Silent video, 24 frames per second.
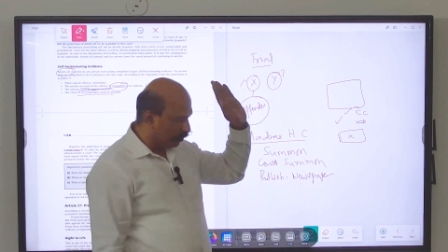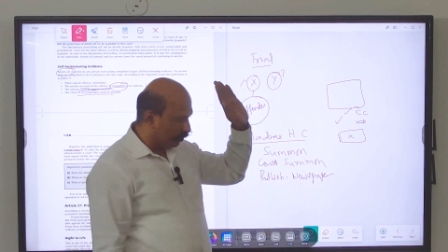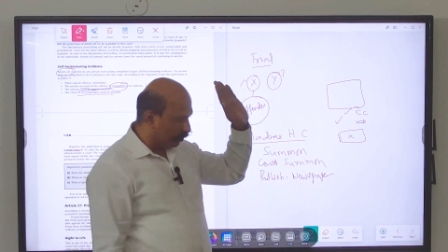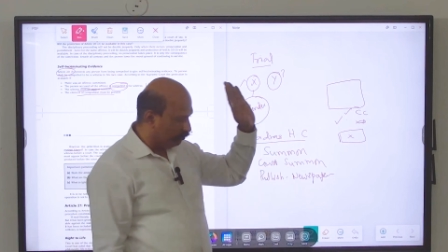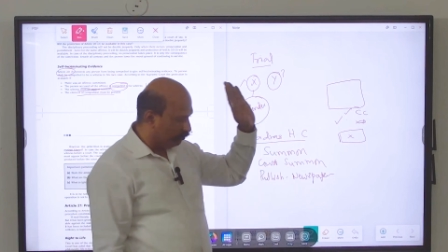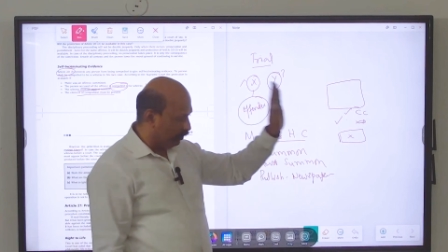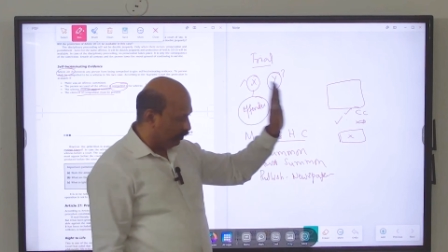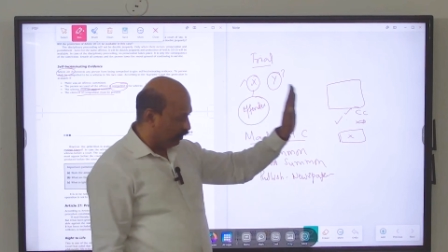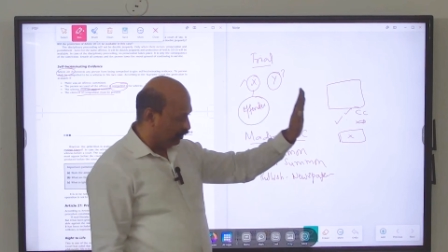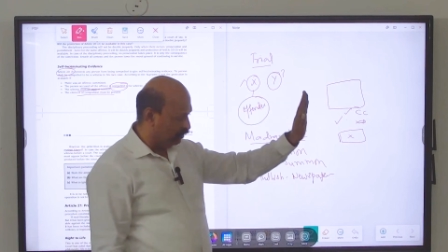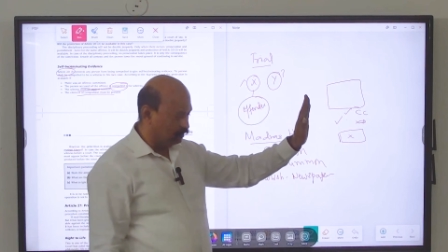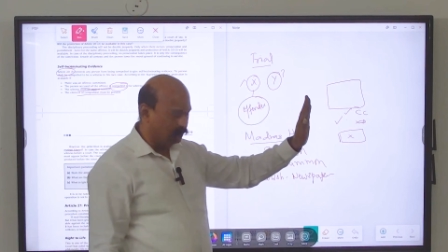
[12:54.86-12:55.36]
be
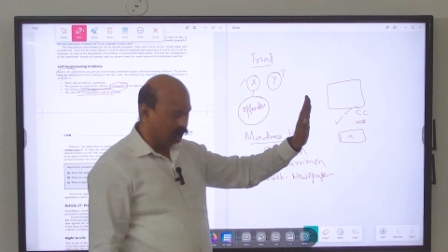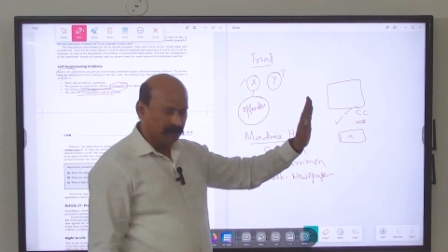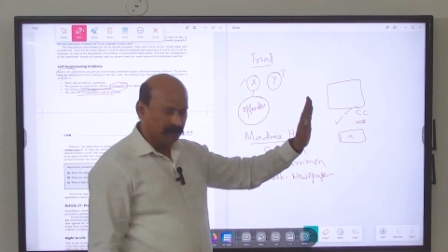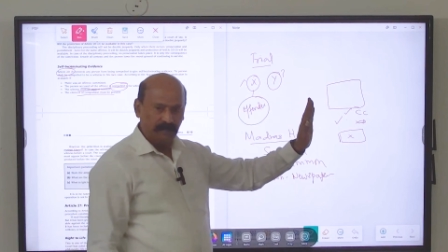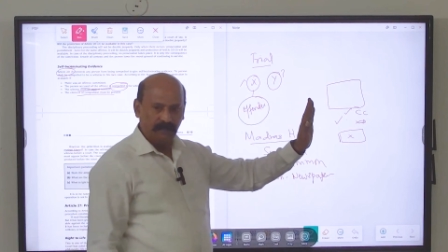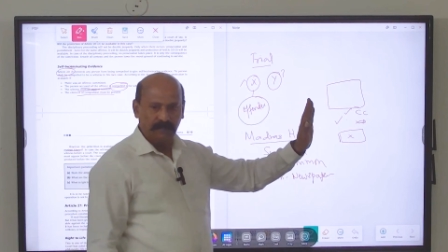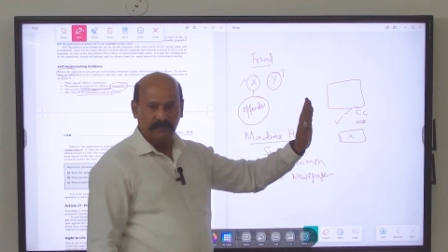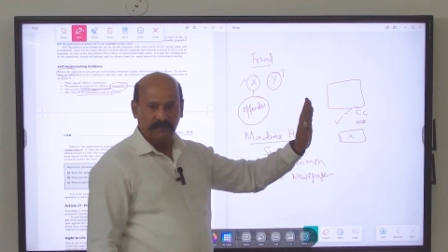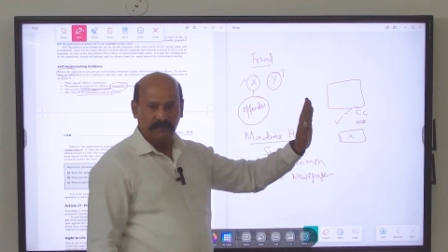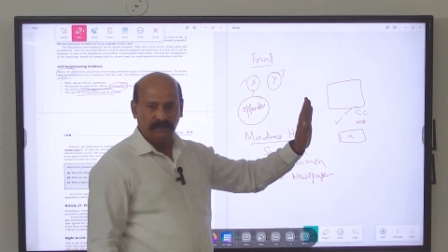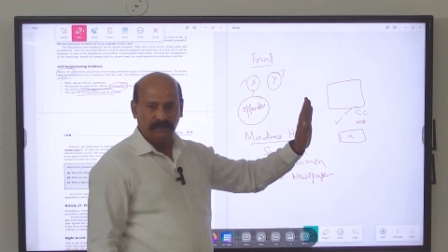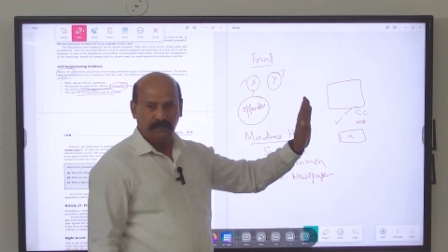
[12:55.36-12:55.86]
pasted
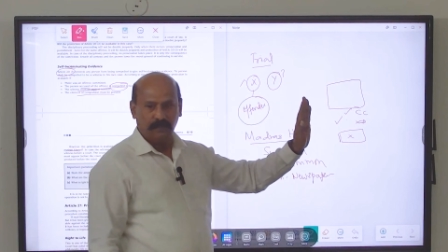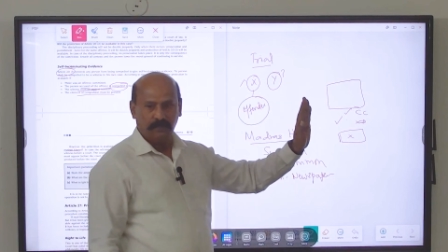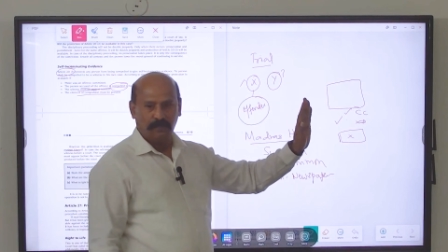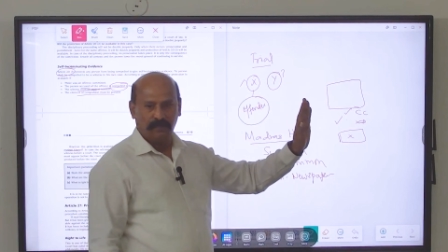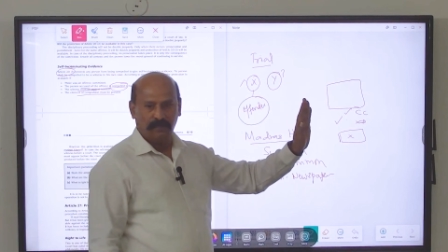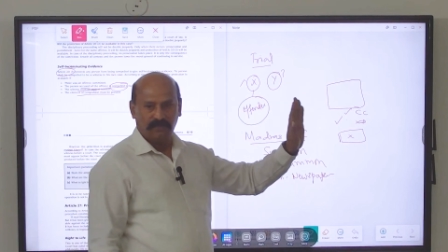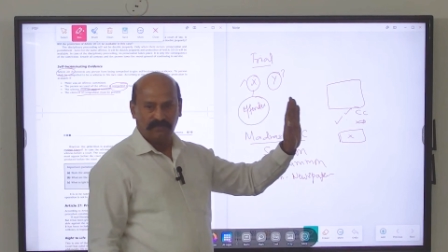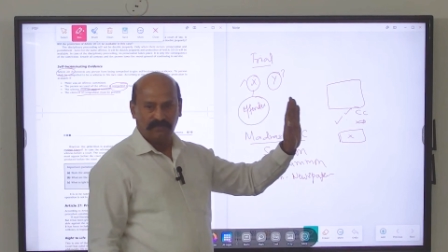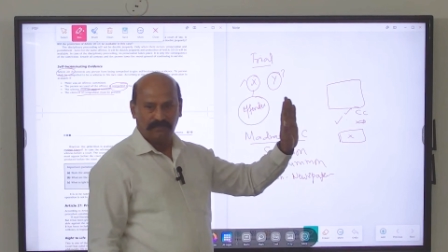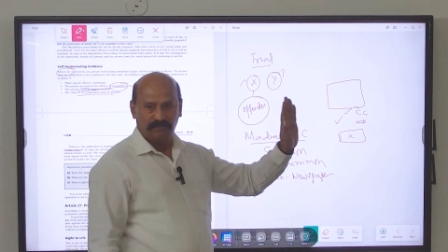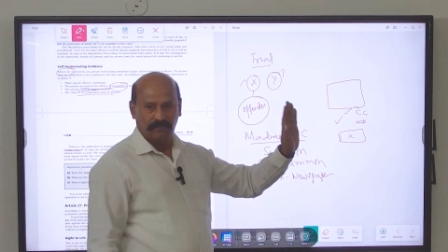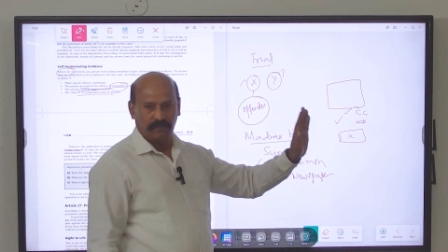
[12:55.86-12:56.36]
on the door
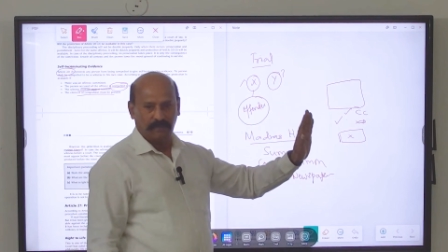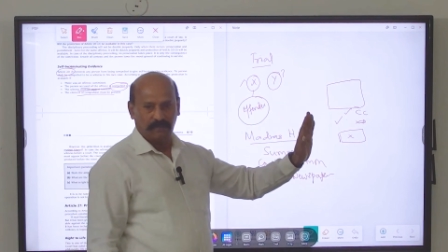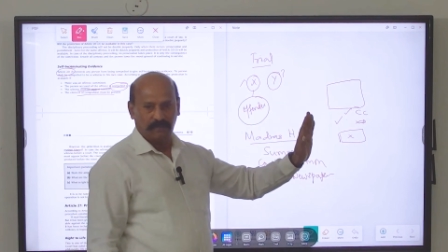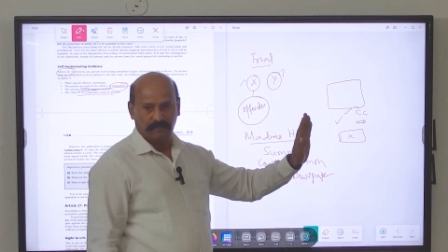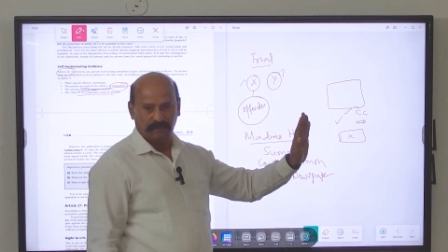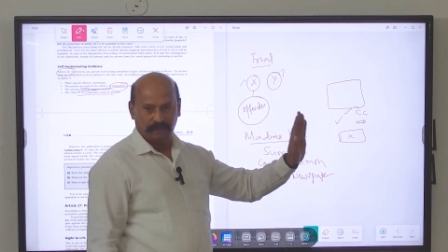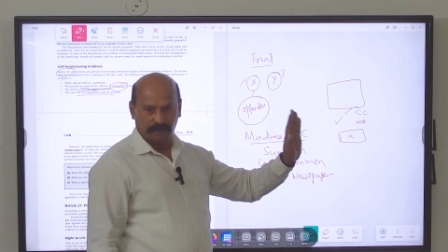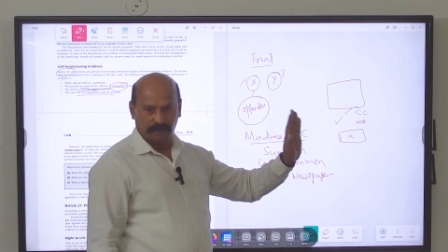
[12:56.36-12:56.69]
of your